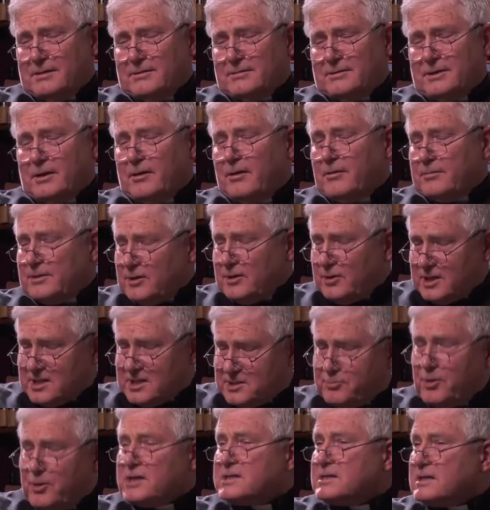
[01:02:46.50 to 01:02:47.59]
they're
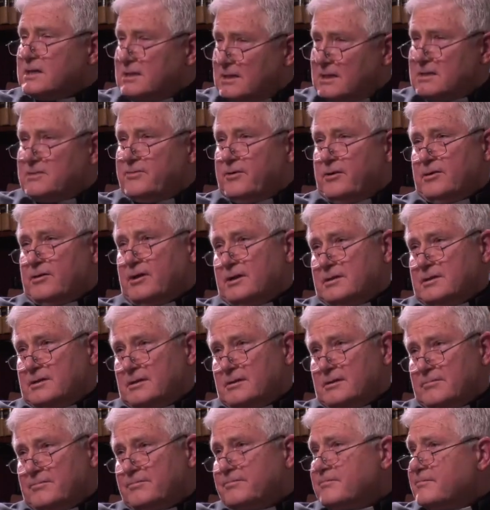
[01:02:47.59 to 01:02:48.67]
expressing this very
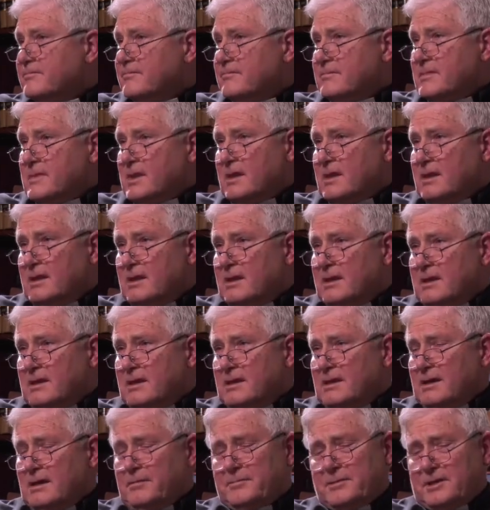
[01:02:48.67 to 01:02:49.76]
idea.
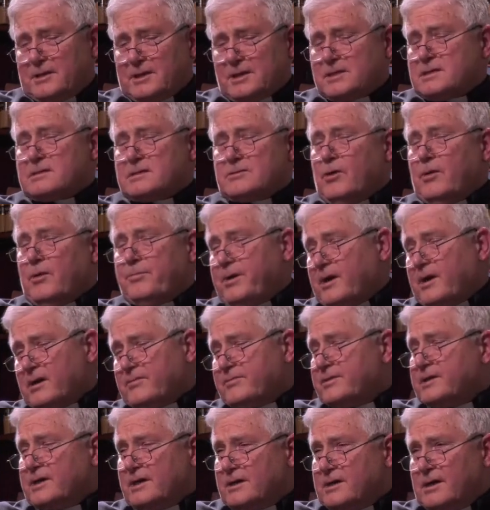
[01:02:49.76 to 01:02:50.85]
I mean, this is all part
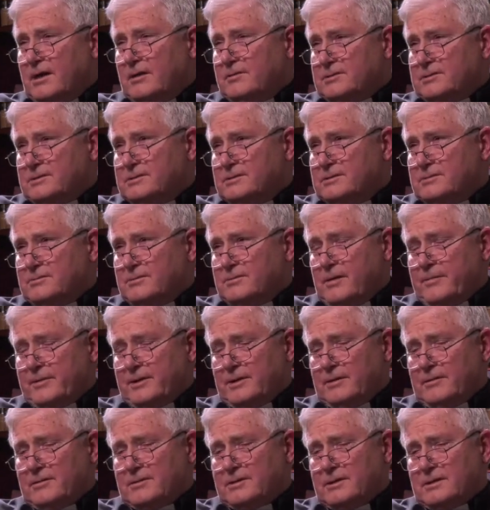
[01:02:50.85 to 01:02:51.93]
of the occult, too. I
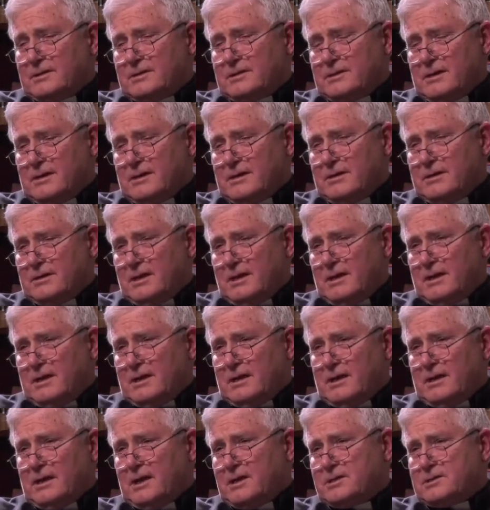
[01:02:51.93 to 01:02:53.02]
mean, look at
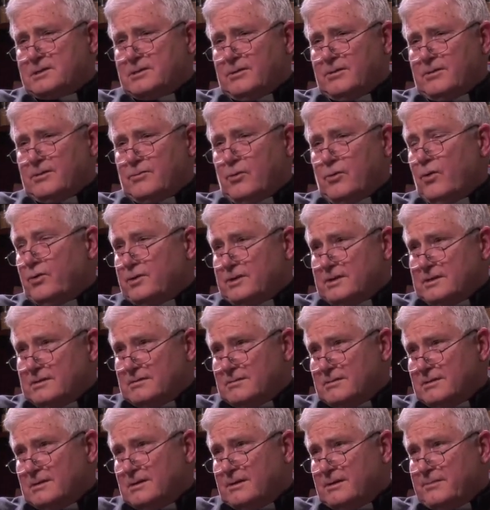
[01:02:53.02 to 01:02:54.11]
Aleister
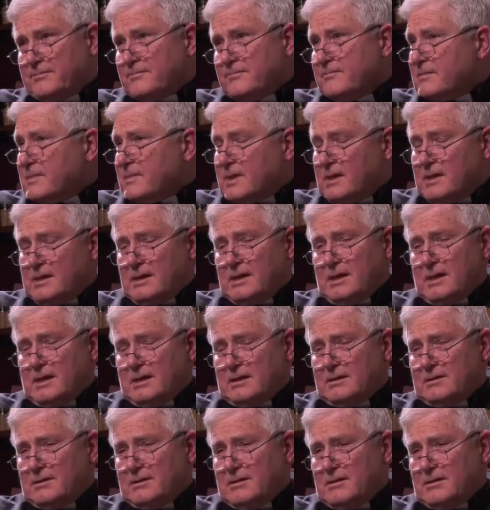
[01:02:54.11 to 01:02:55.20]
Crowley
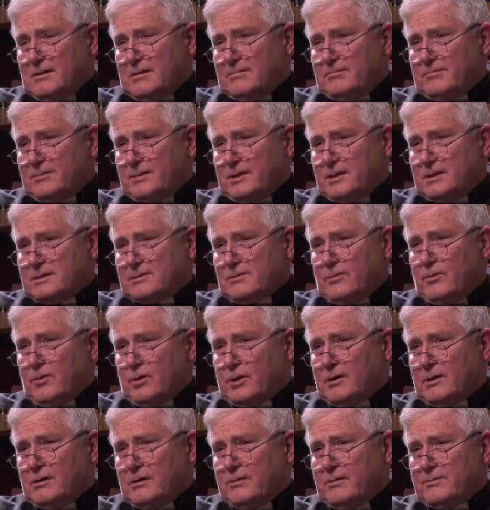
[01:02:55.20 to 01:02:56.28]
and his
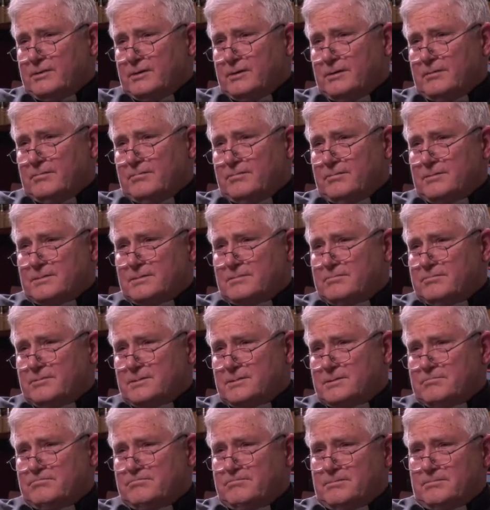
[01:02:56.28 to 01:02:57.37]
order of the
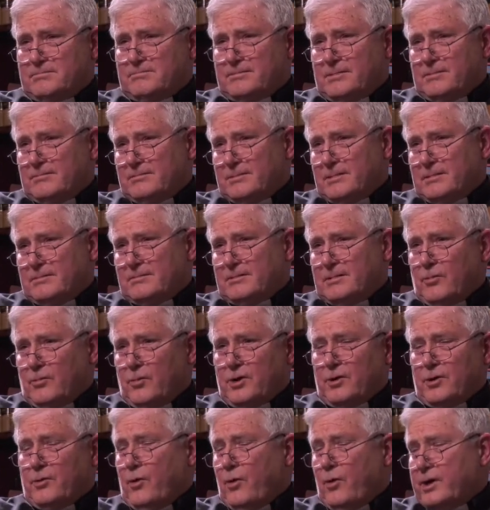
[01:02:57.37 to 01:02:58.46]

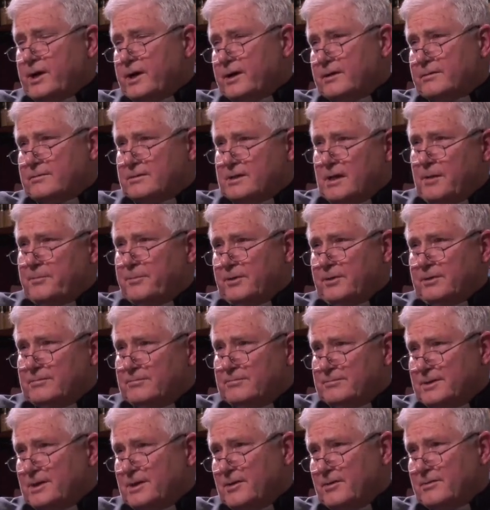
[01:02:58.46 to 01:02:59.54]
Orient
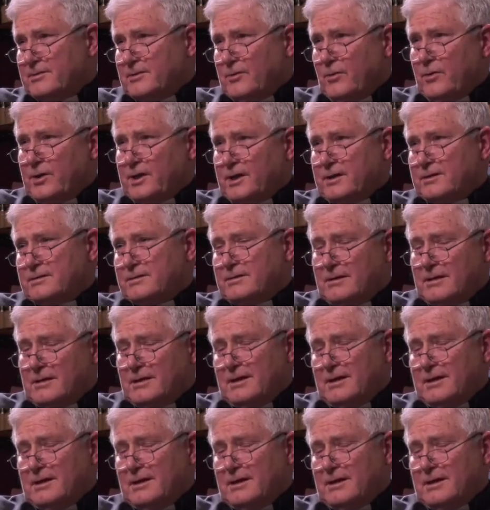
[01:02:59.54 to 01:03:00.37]
Temple, the Orient,